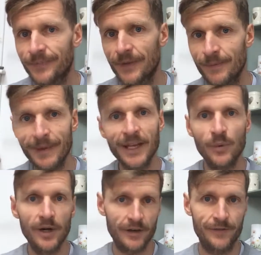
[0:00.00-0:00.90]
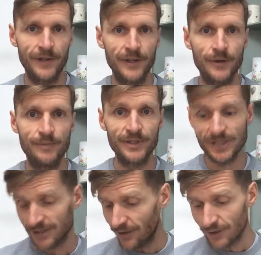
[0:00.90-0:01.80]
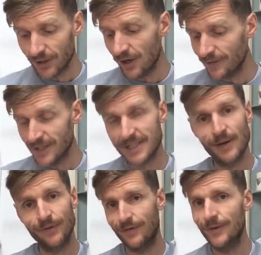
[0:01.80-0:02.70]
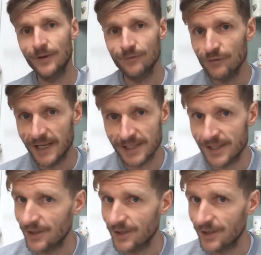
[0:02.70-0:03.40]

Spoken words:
that may work for you, but just start looking after yourself with food and rest.